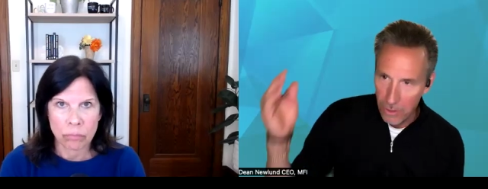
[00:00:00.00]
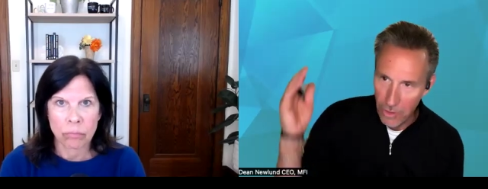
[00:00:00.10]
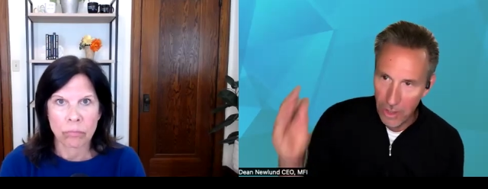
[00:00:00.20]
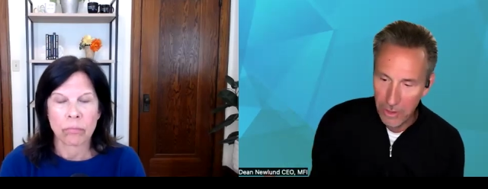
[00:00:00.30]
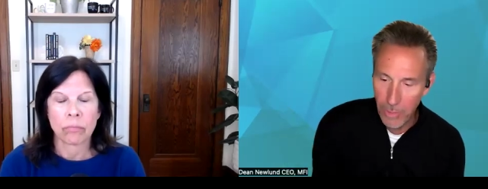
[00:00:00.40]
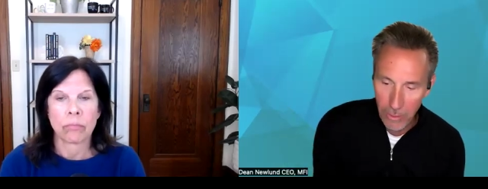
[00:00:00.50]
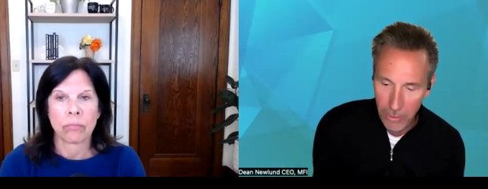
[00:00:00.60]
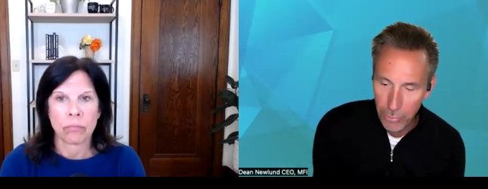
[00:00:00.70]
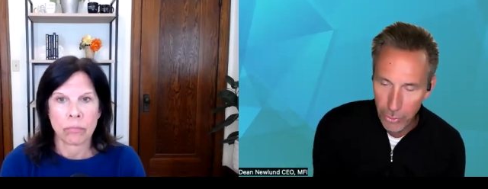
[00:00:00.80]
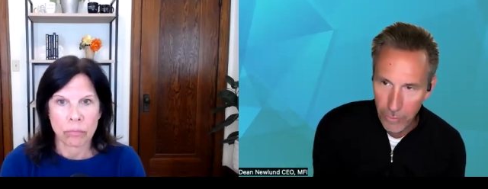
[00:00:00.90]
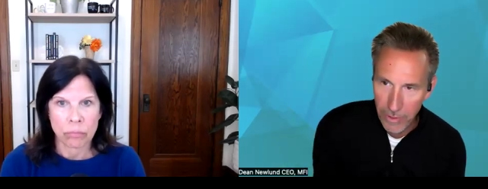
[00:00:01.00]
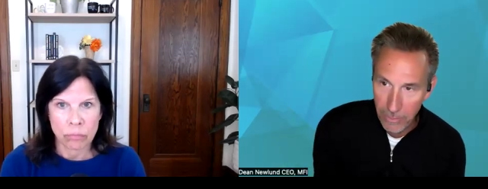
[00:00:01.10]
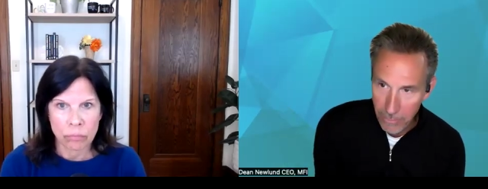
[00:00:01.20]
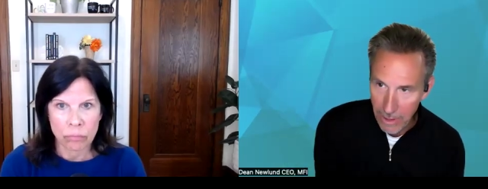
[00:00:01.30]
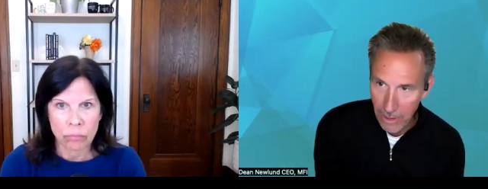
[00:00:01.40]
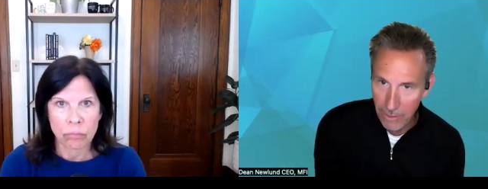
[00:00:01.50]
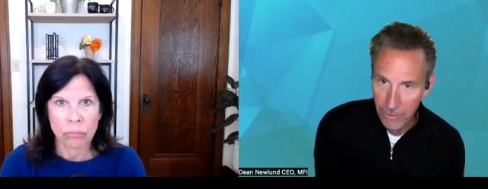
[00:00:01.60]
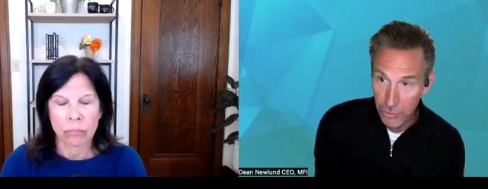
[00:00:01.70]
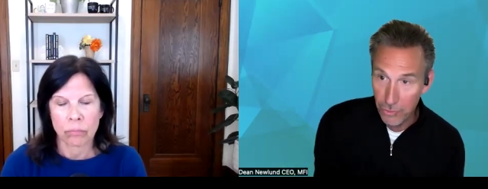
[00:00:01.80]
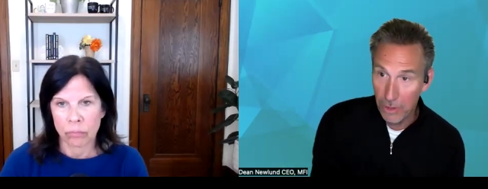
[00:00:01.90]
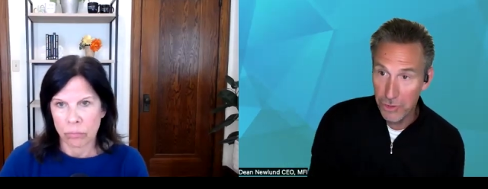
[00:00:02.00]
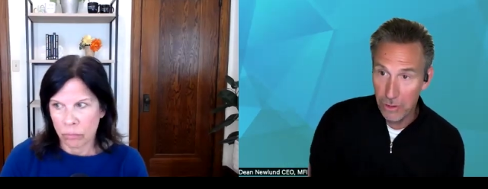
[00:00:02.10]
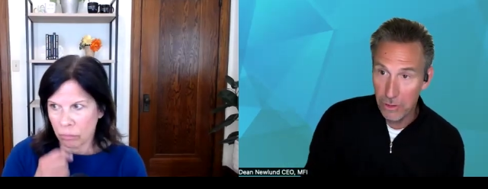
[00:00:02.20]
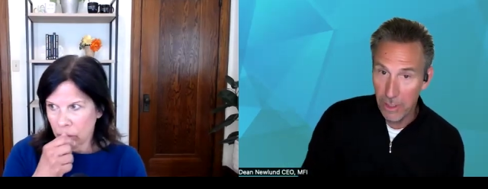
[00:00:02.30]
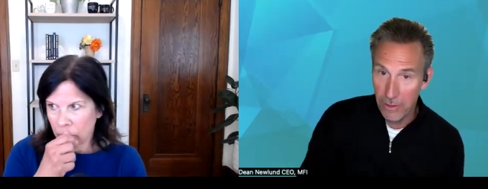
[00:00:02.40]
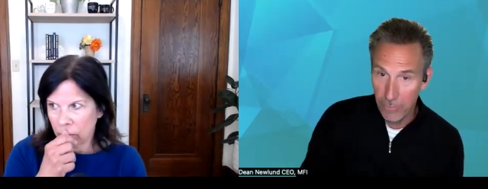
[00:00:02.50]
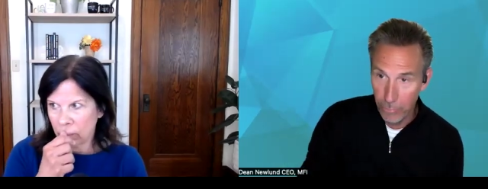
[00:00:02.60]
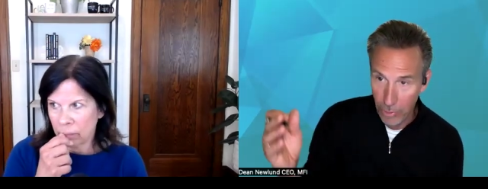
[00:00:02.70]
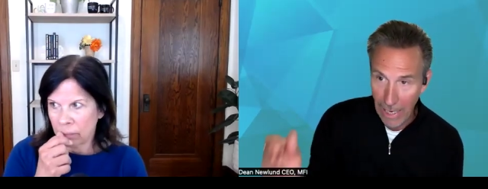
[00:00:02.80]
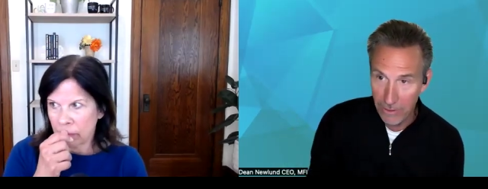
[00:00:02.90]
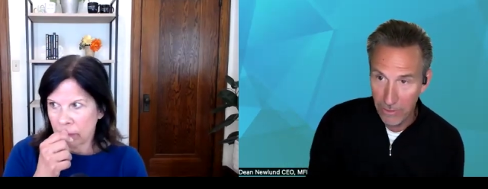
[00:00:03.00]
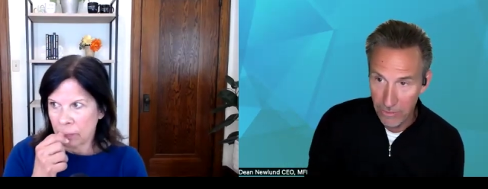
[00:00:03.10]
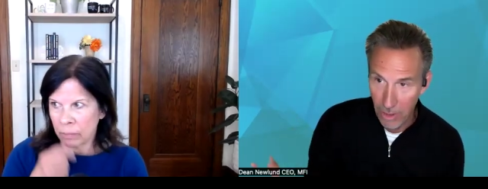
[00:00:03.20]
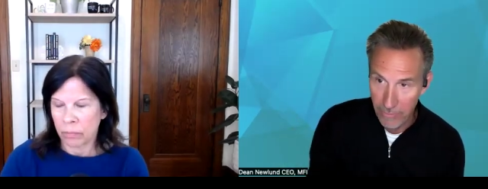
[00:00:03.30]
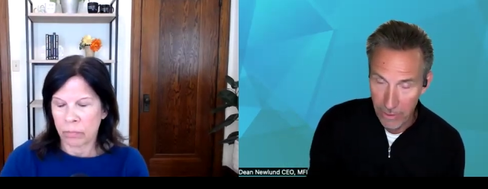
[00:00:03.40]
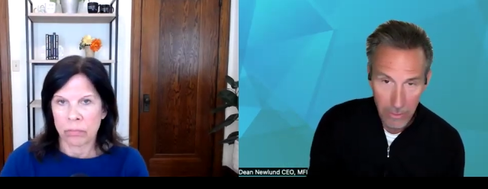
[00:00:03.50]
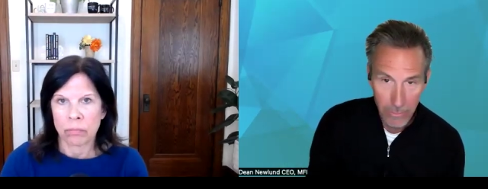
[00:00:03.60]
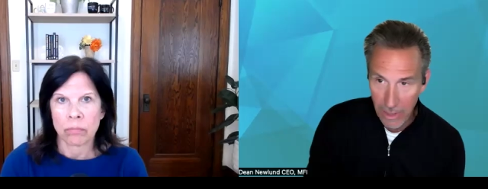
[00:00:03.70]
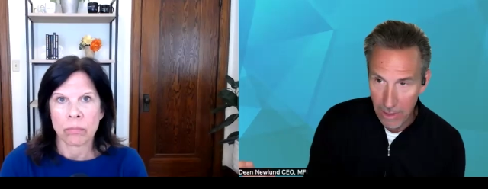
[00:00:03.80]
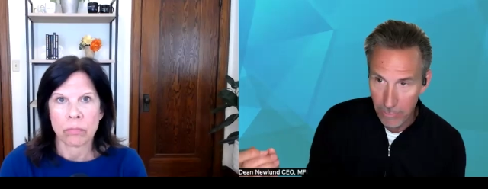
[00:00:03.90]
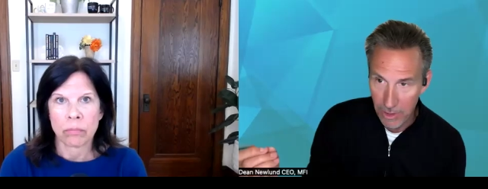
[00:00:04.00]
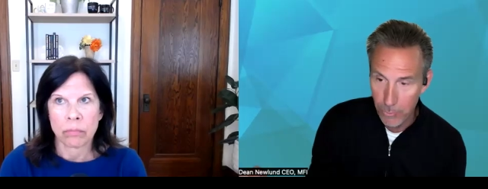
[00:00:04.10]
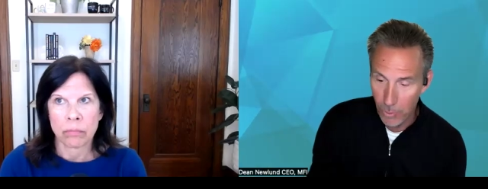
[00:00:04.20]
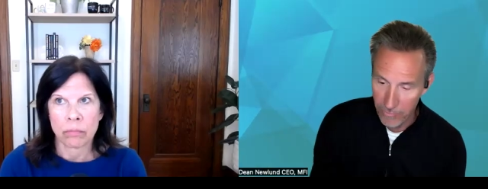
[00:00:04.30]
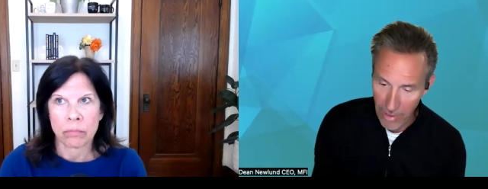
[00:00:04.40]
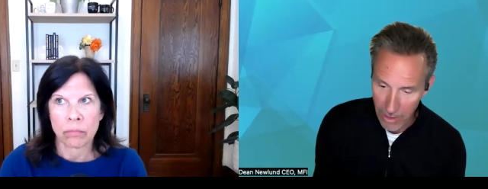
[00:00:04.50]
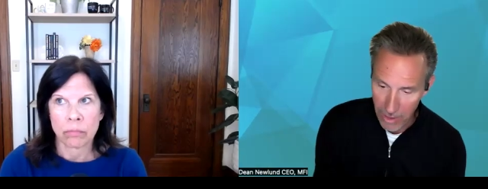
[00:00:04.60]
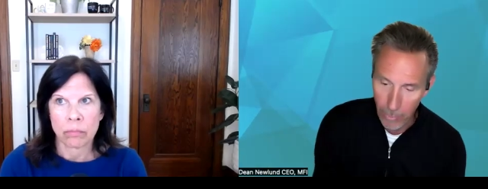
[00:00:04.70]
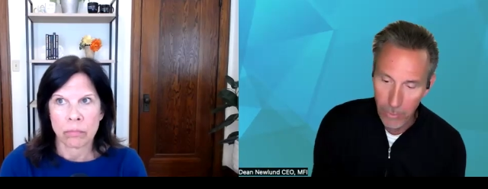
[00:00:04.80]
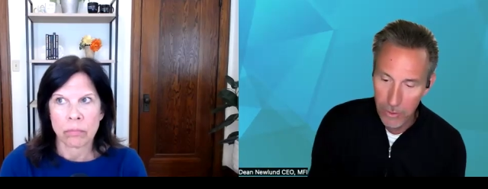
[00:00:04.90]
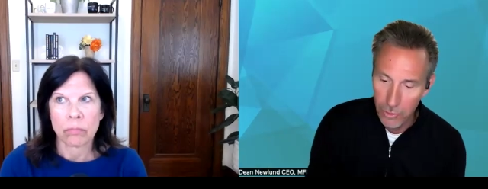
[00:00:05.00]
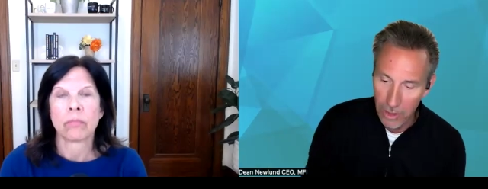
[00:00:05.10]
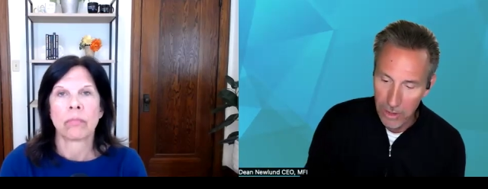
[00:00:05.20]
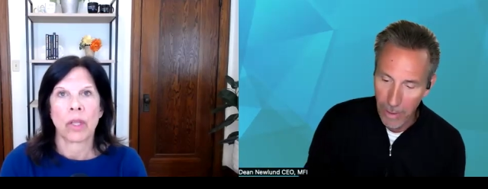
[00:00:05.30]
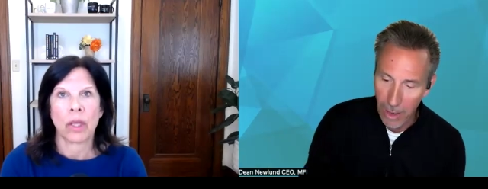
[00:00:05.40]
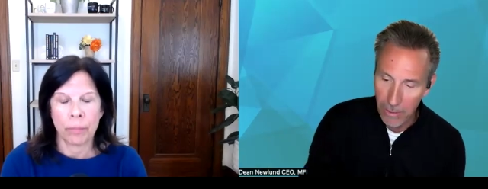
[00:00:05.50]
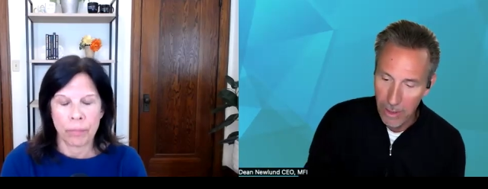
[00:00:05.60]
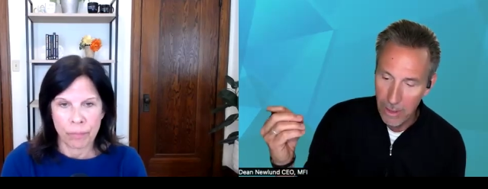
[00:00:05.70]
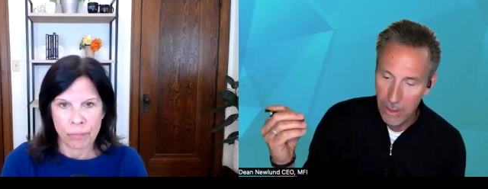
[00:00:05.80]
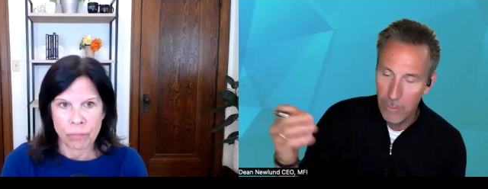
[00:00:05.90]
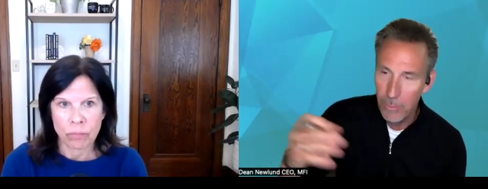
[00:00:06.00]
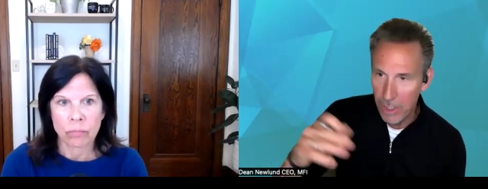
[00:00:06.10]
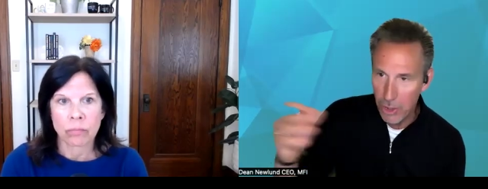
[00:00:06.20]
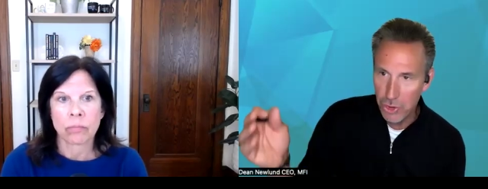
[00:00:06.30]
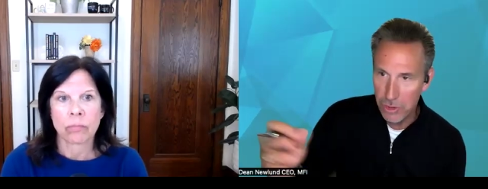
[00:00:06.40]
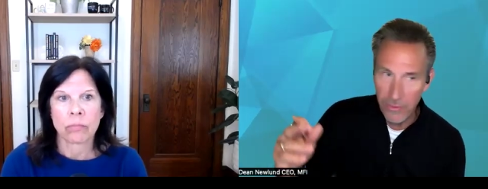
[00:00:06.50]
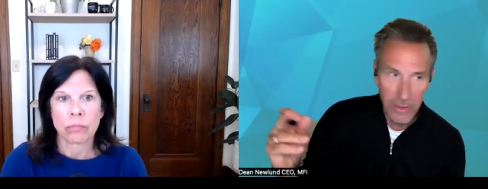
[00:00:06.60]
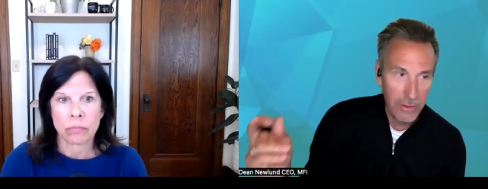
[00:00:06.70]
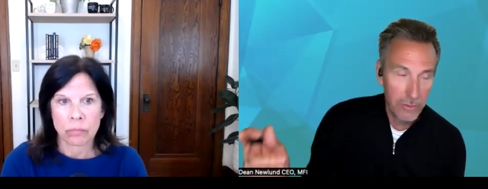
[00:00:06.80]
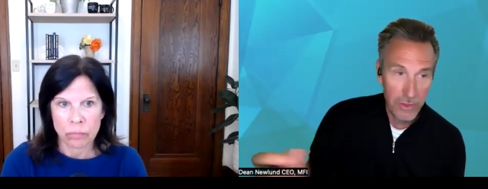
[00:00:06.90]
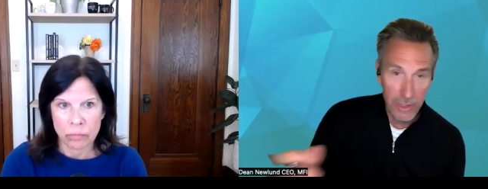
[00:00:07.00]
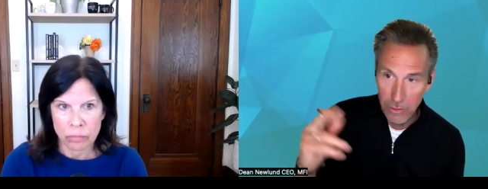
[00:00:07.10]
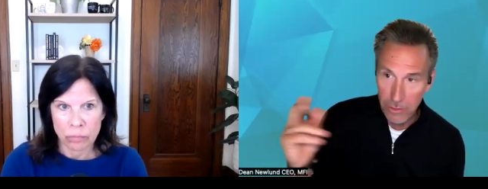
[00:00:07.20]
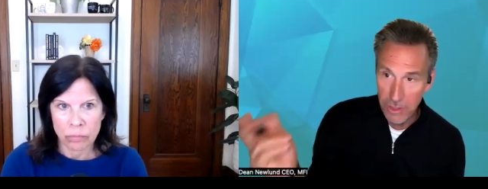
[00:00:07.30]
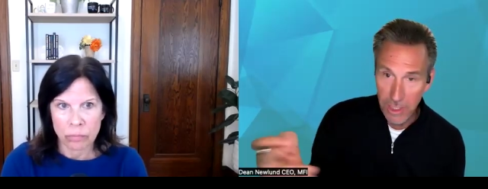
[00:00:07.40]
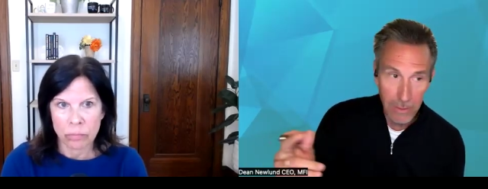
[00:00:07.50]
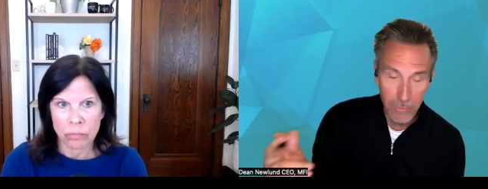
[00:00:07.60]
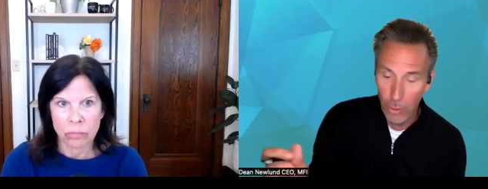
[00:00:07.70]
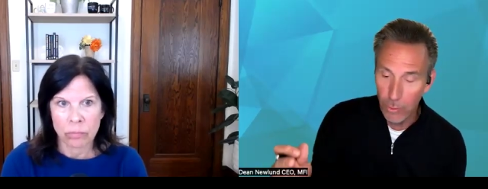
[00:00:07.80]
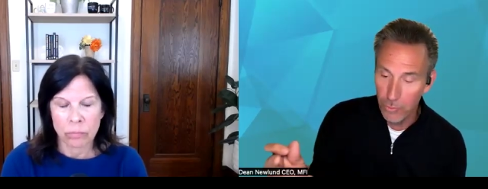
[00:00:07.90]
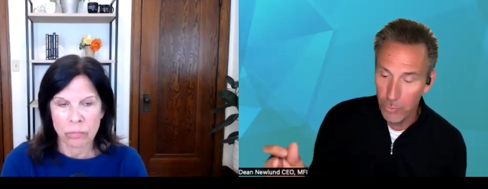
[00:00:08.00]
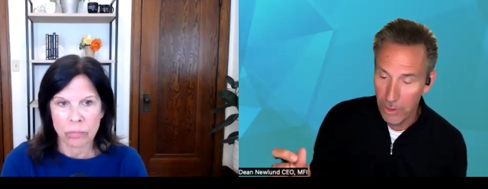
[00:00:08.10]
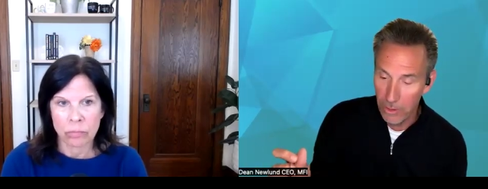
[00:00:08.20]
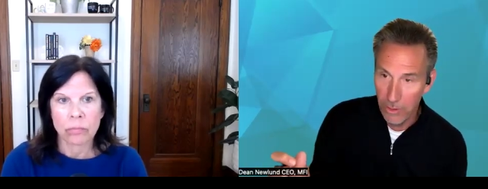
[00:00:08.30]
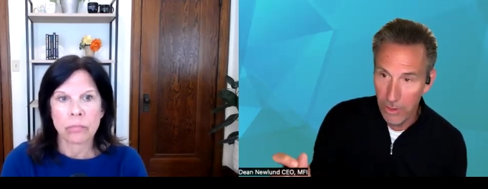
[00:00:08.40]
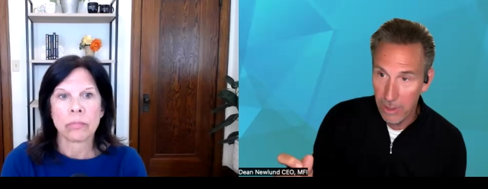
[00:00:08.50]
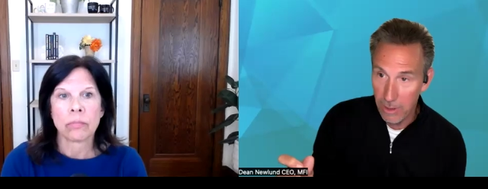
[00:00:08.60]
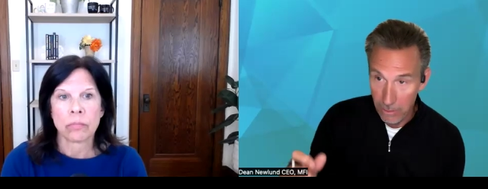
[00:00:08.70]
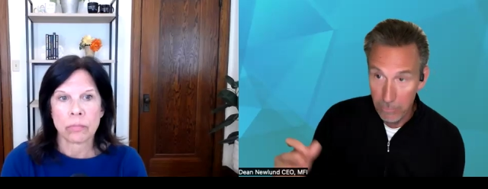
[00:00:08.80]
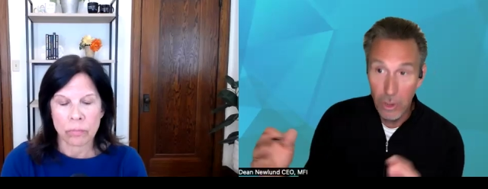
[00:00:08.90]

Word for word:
Speaker 1: You talked about improving the meeting structure in the practice of it and make it much more valuable. You talked about making sure that the senior team knows what the